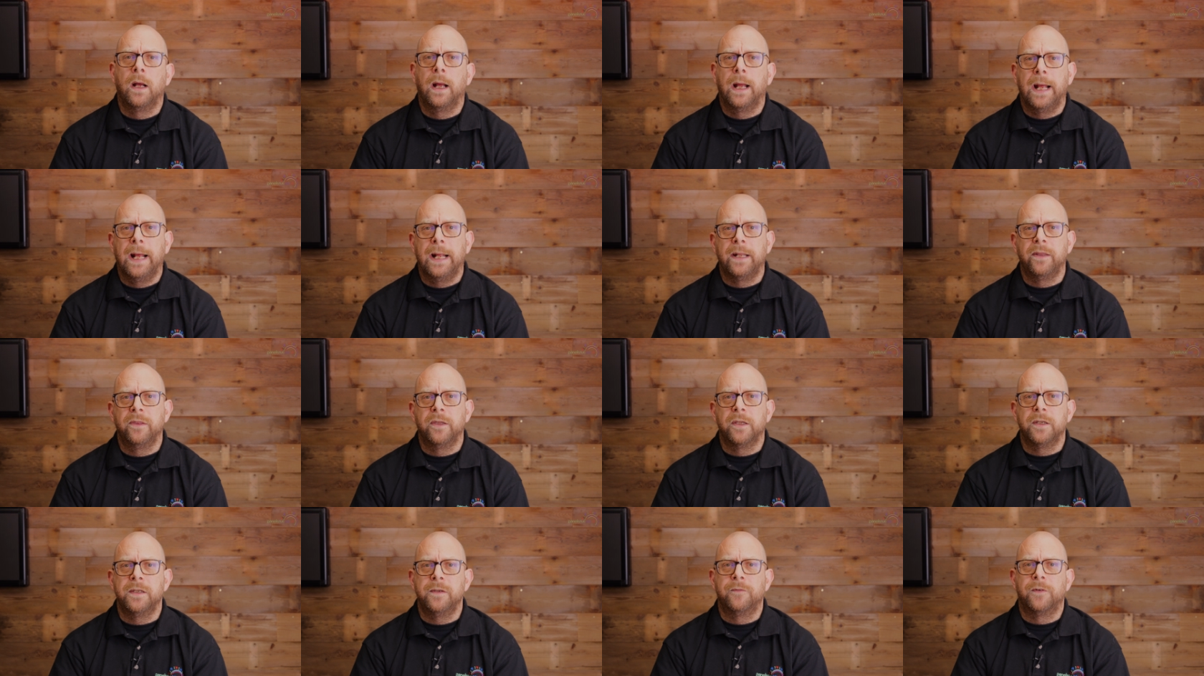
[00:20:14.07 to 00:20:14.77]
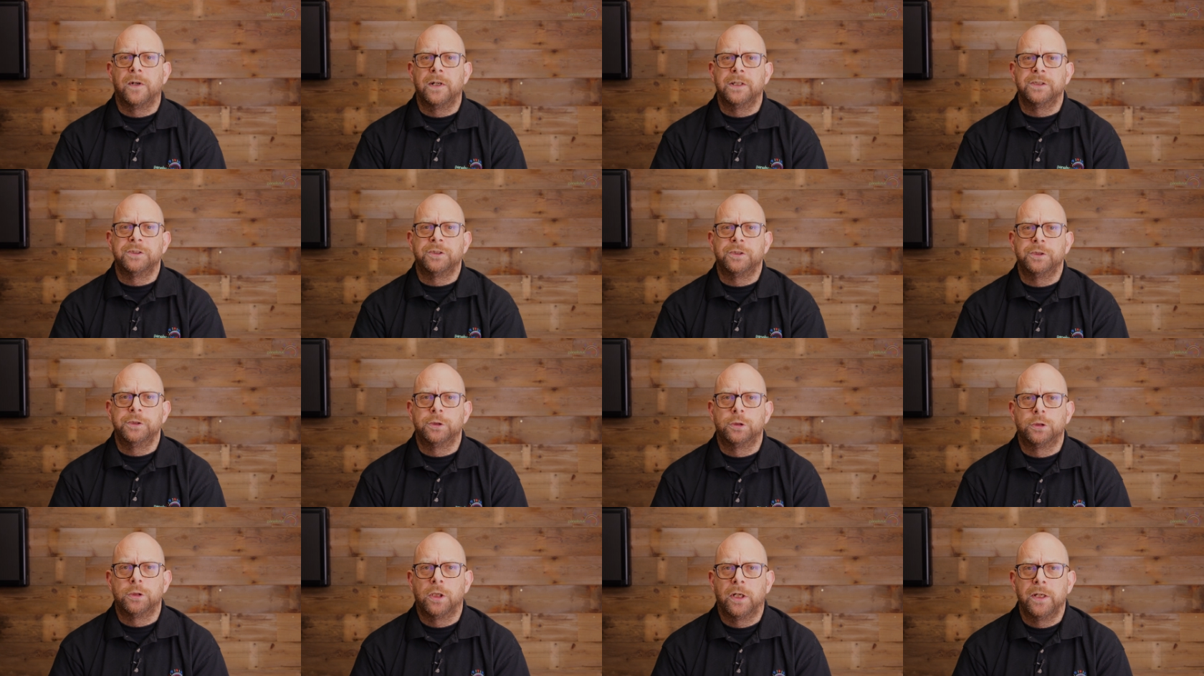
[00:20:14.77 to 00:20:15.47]
and the device that
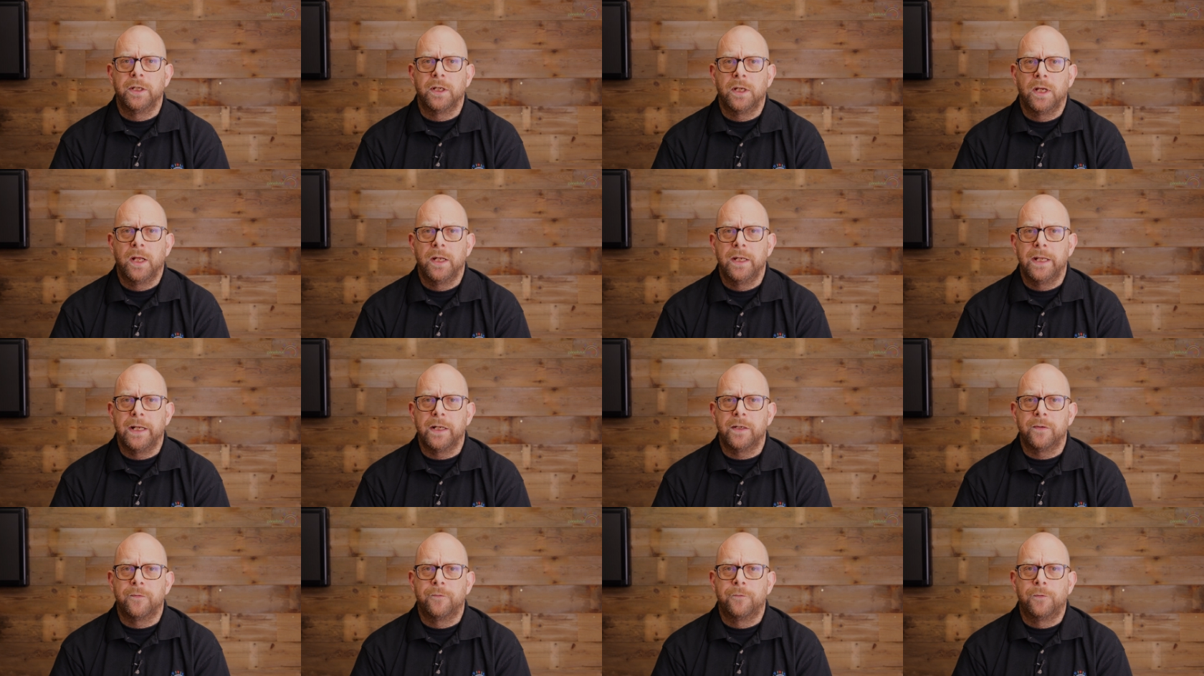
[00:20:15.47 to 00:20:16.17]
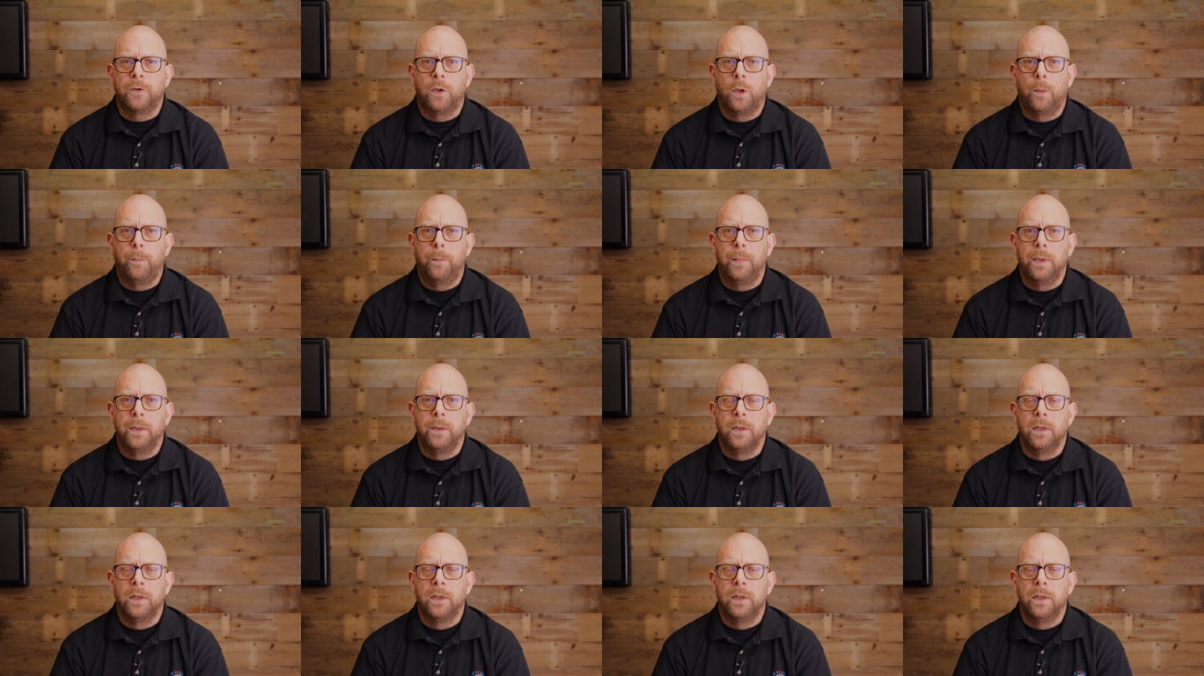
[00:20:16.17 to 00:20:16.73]
you're trying to connect from,